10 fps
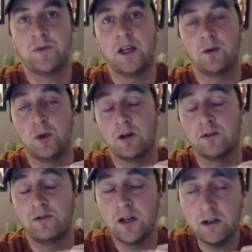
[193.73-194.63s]
And we were
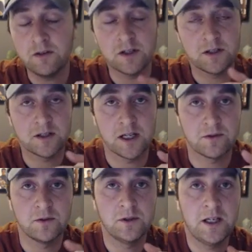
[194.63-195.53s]
very, very
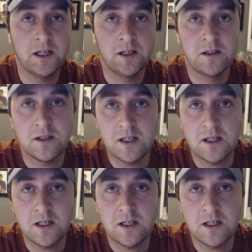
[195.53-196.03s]
successful, and